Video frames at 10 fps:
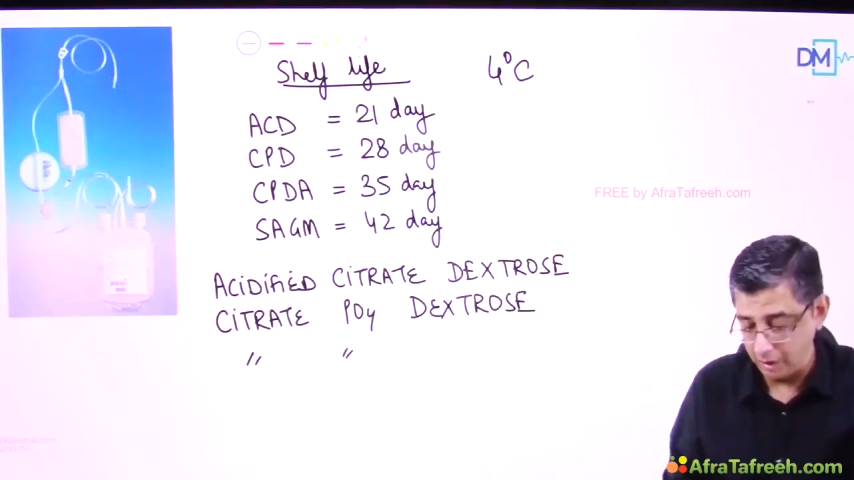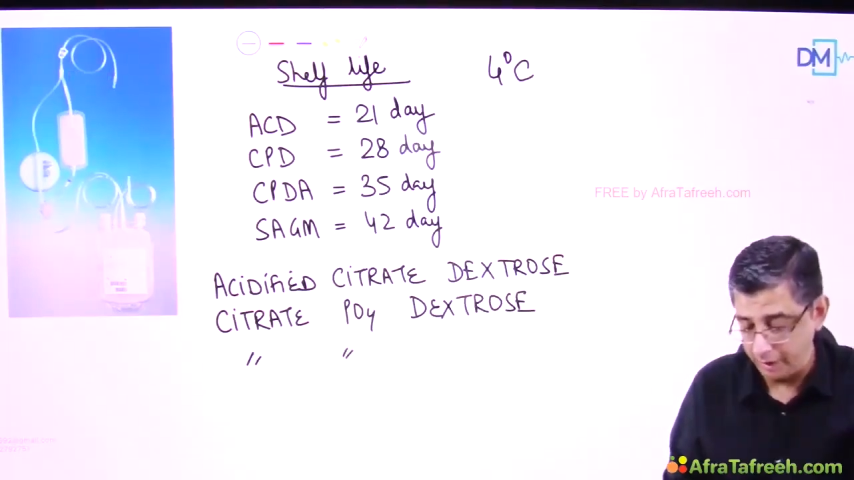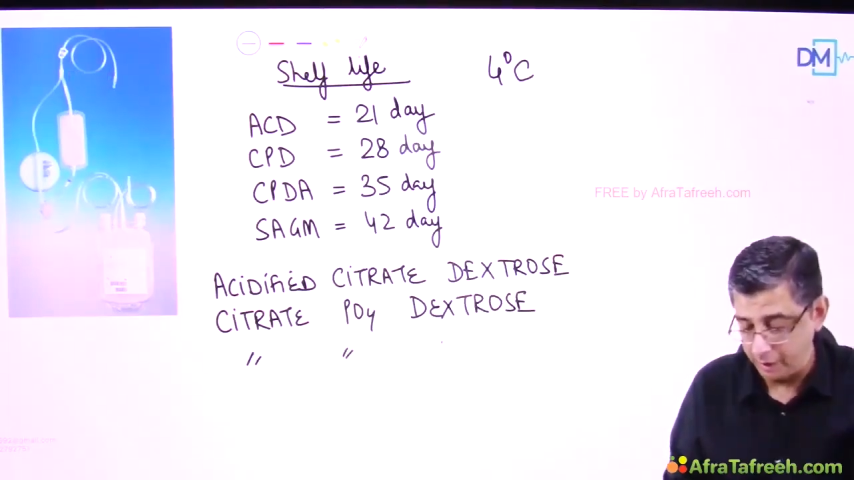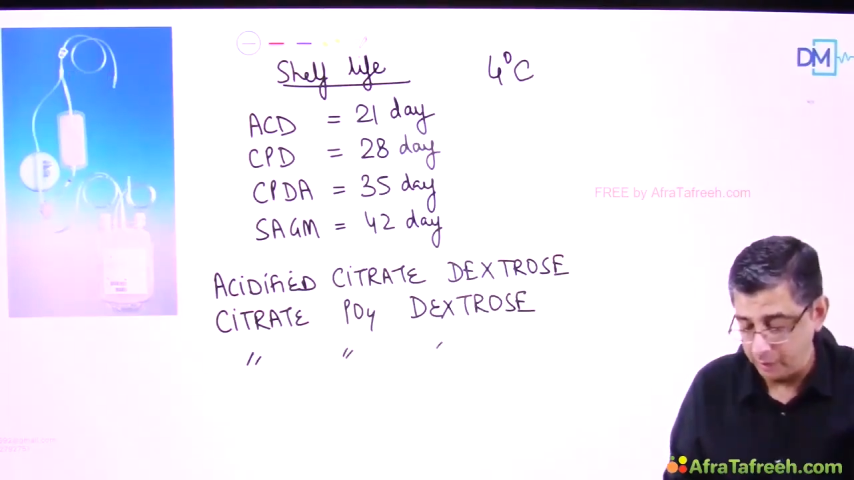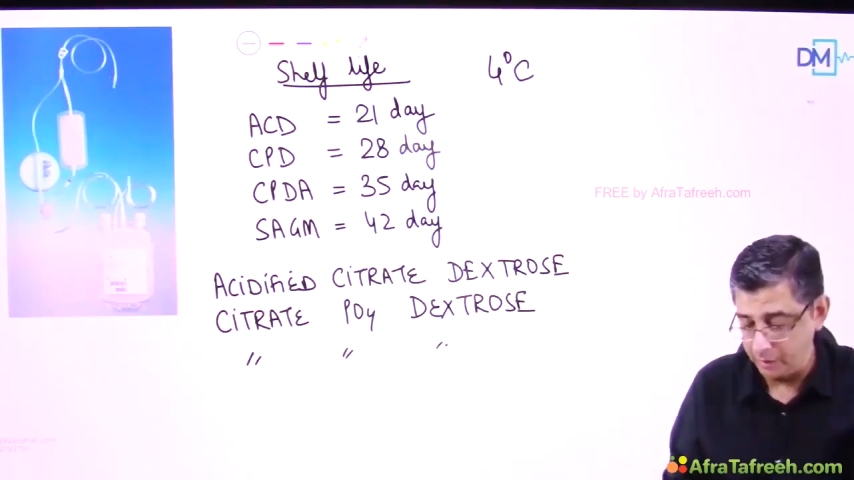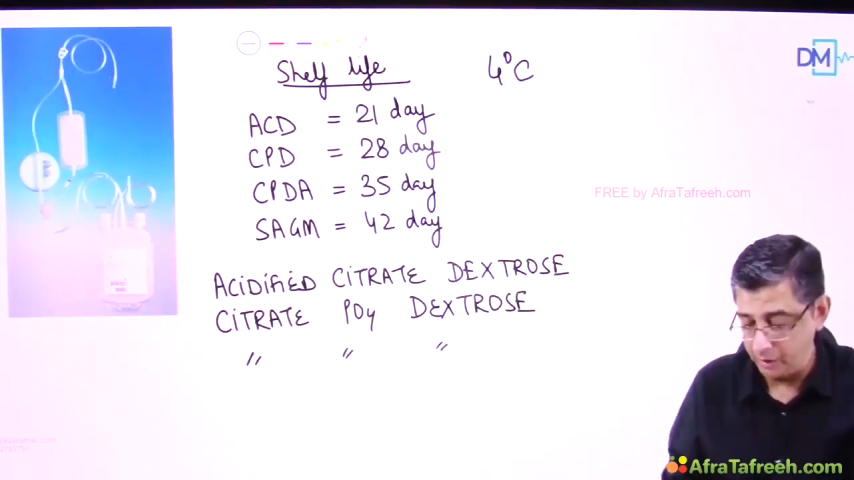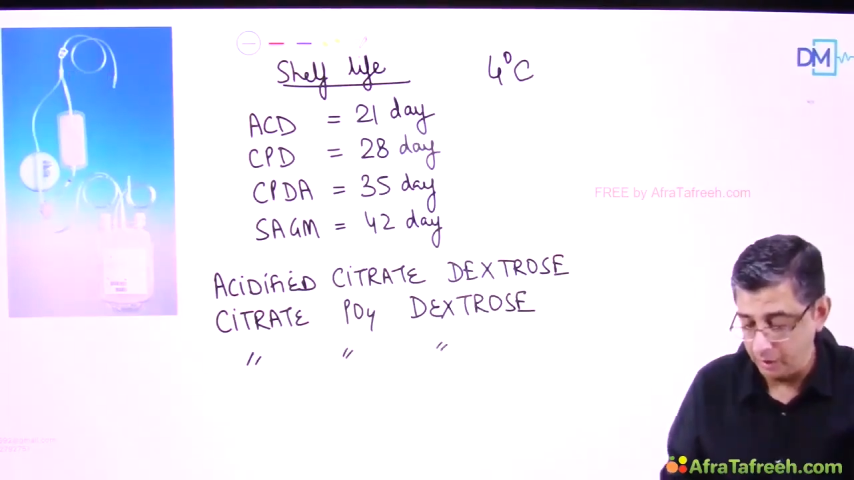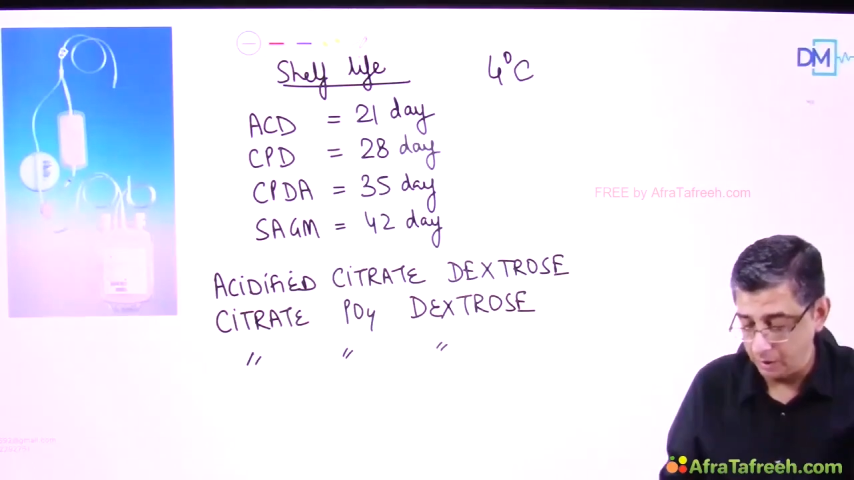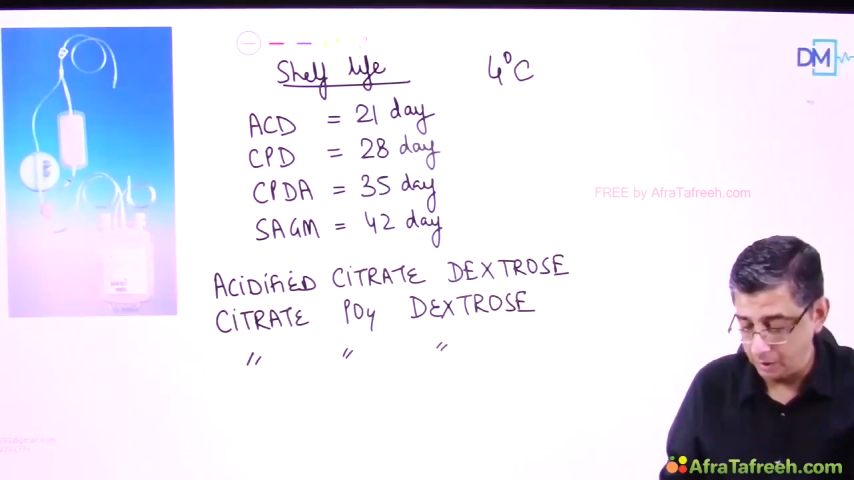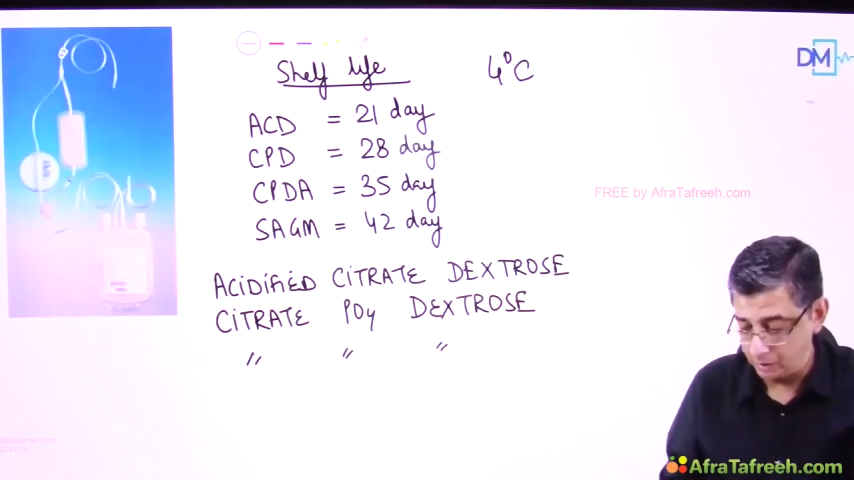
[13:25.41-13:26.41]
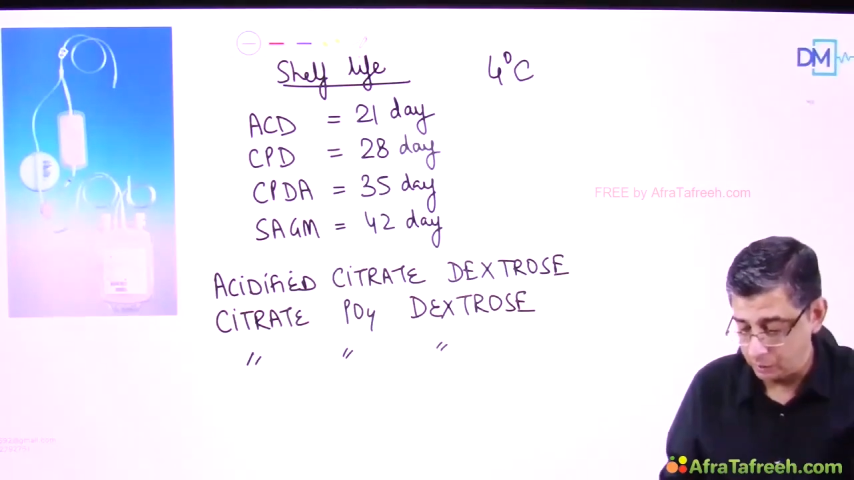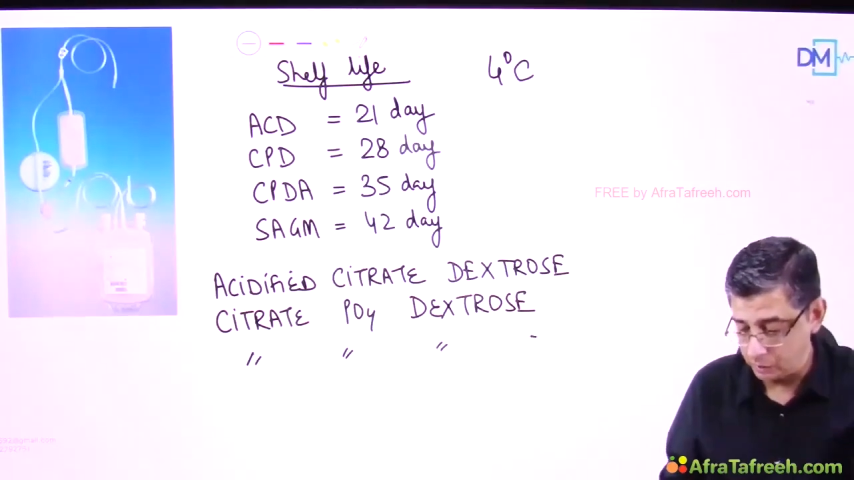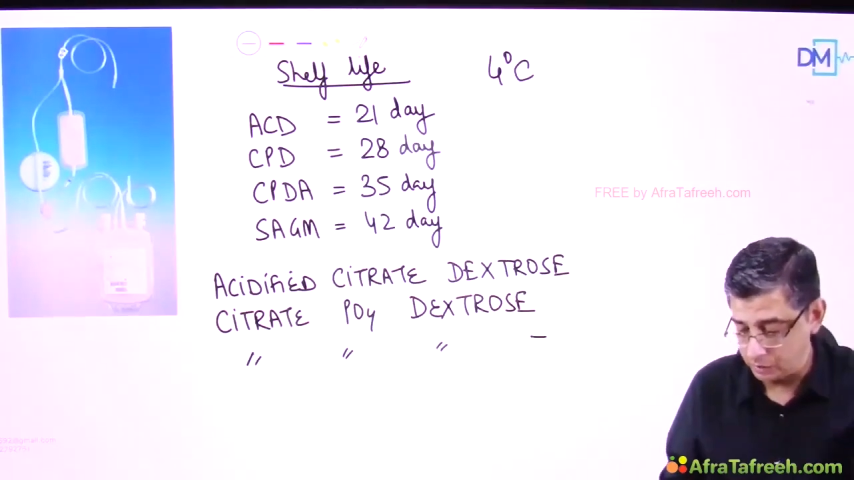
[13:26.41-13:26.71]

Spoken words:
ATP. So